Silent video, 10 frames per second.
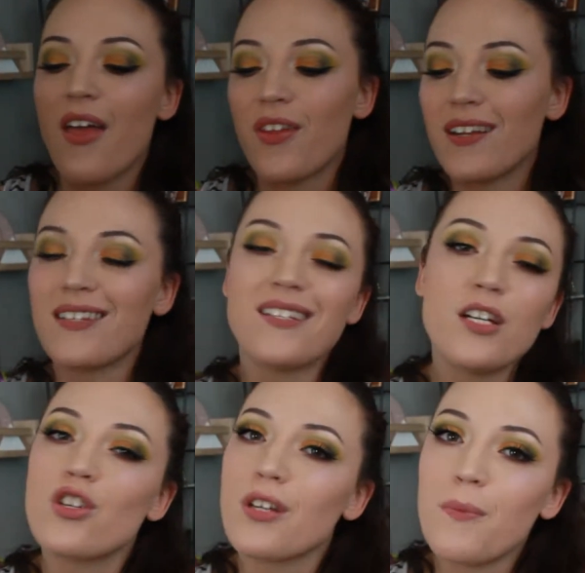that is
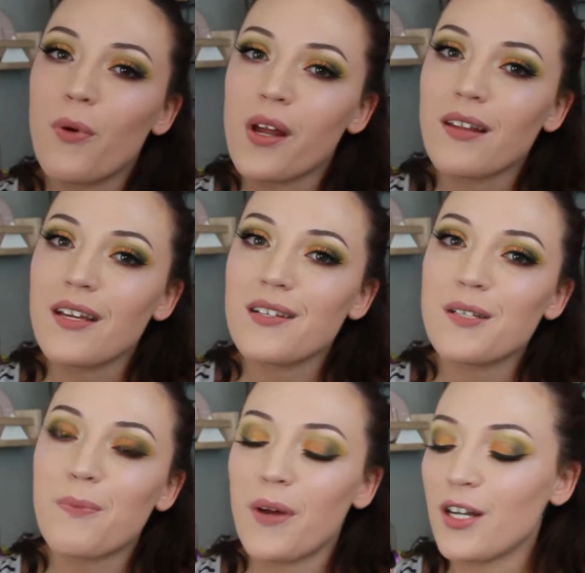essentially
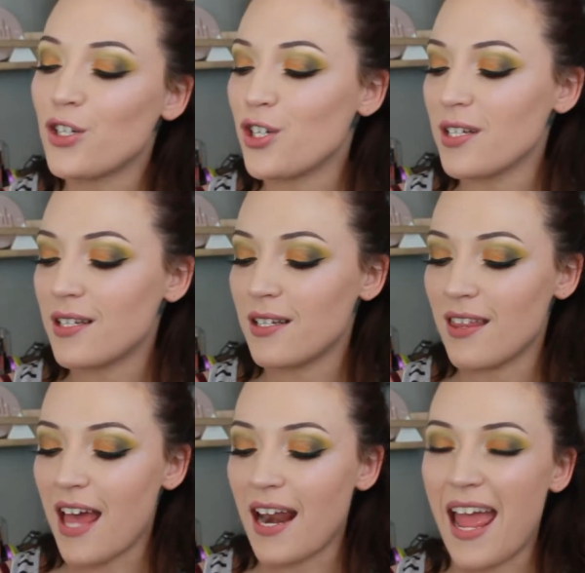pointless, but it's just
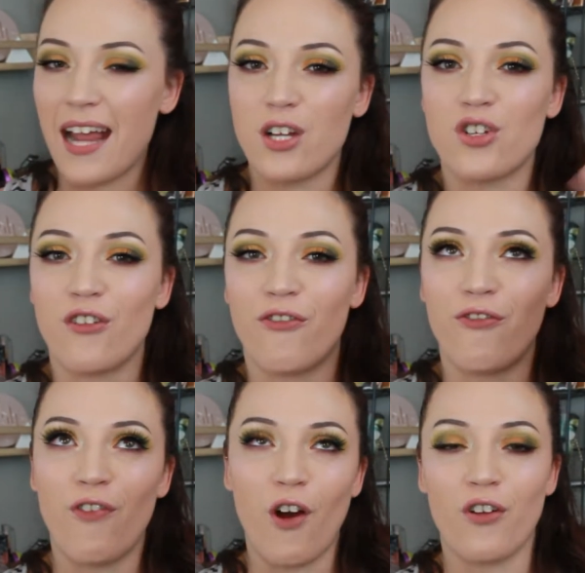that extra
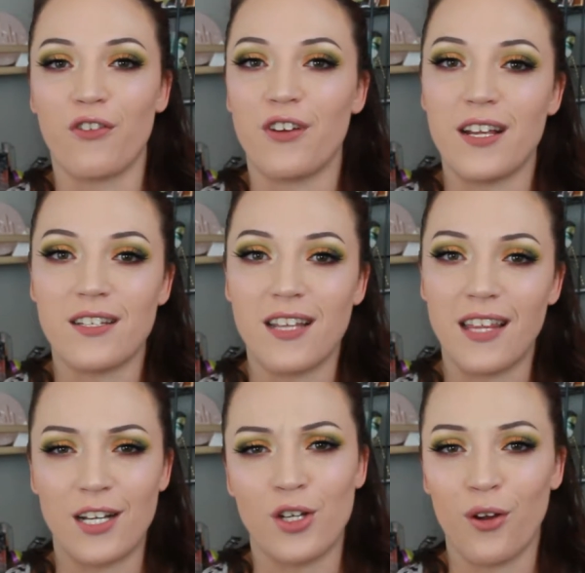fartherness that
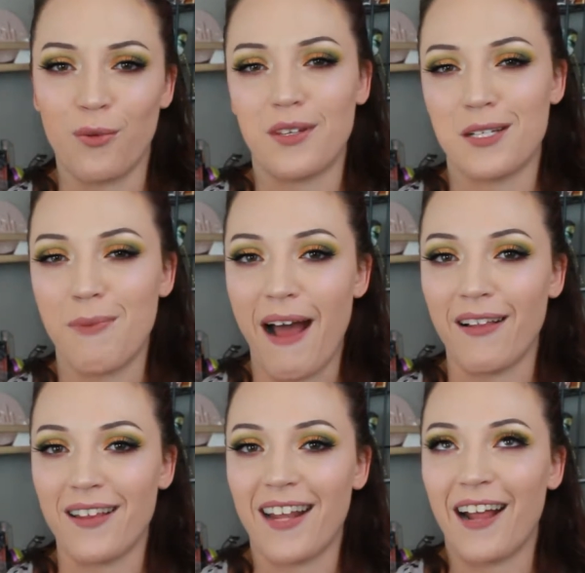they took with this
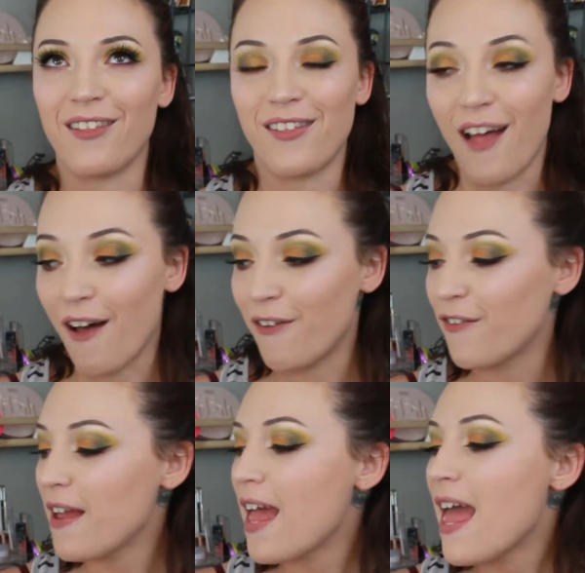palette that I love.